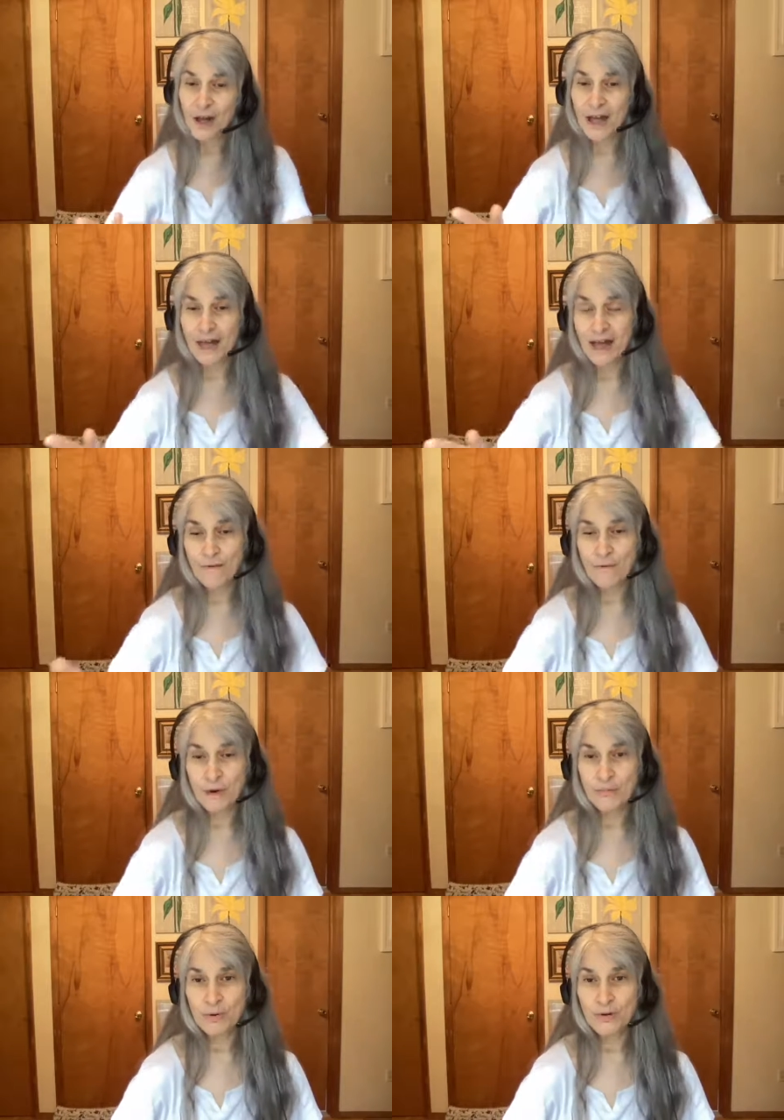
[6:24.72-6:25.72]
I'd have
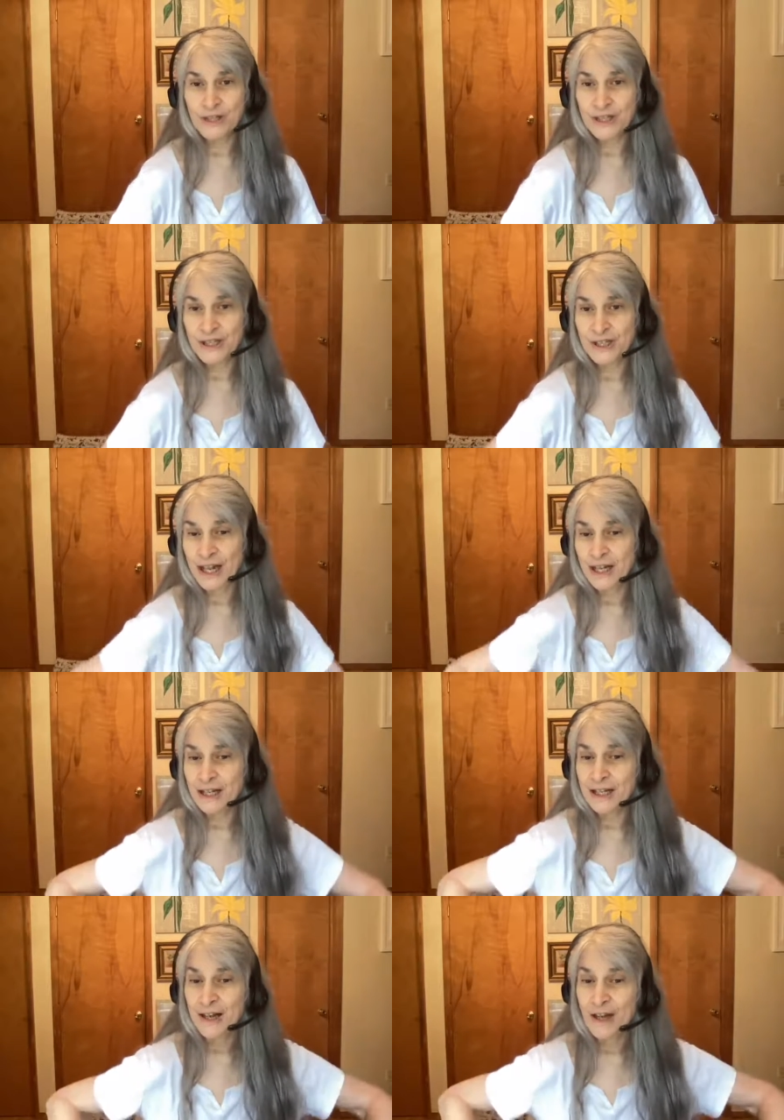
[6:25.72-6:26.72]
one person
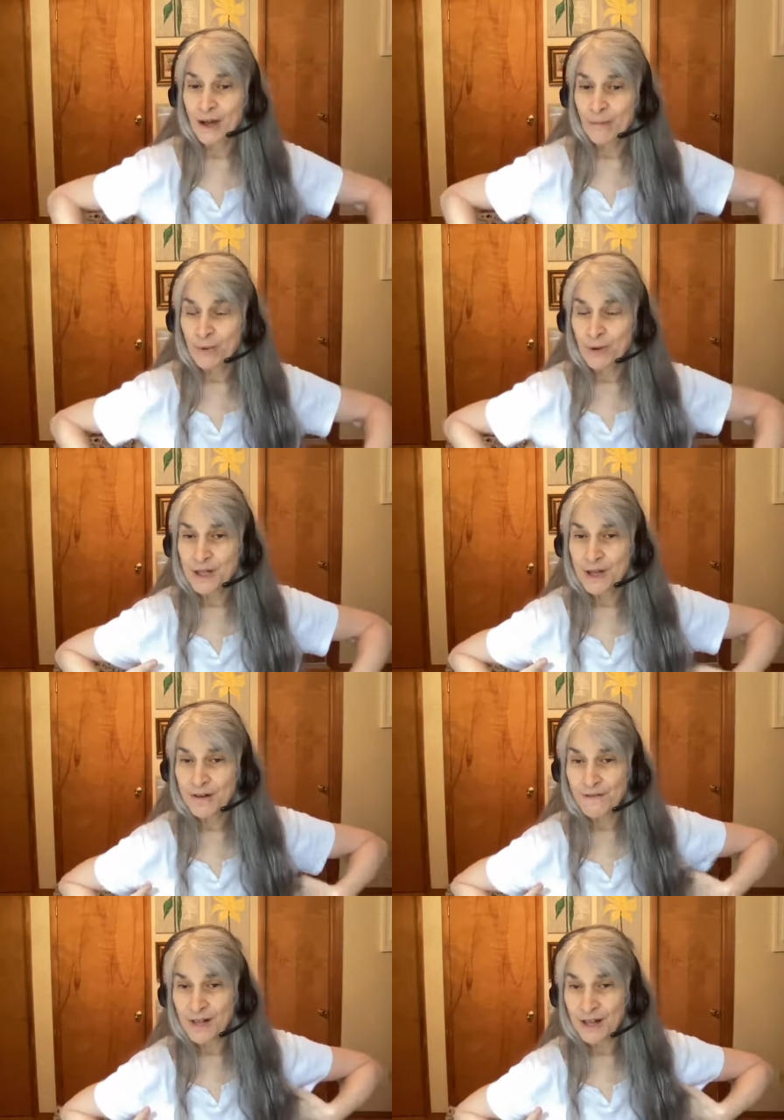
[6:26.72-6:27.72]
standing, put
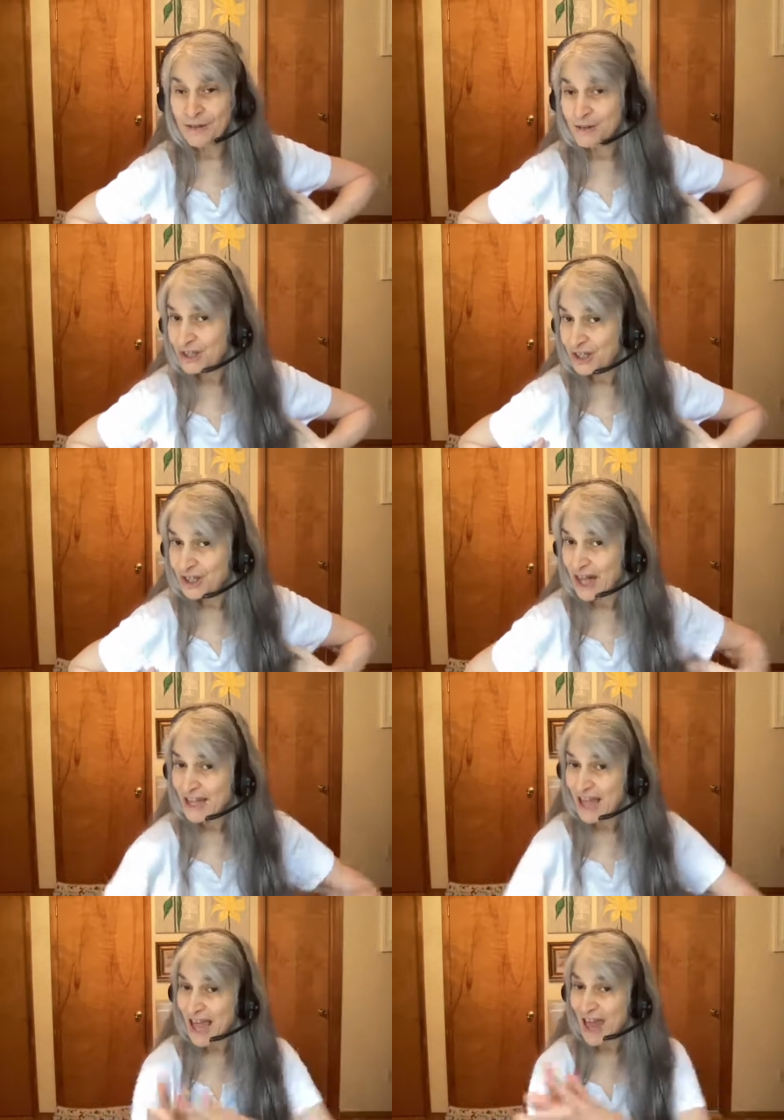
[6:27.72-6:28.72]
their fingers just like
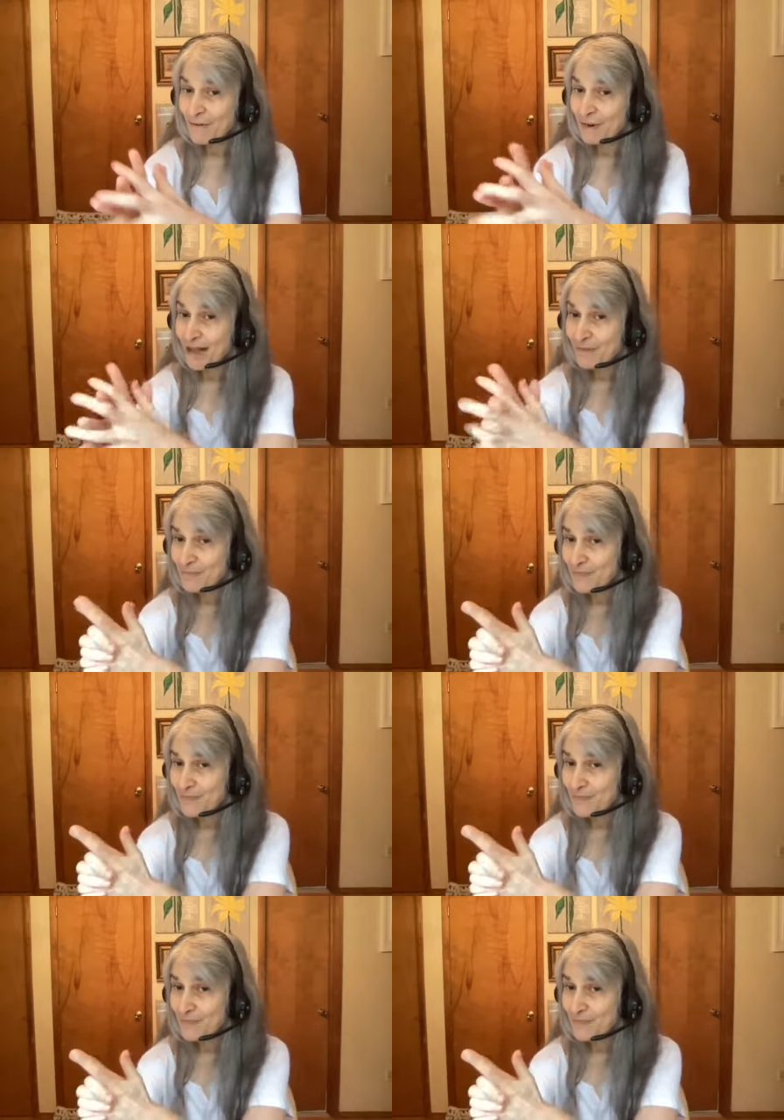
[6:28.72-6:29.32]
that, right?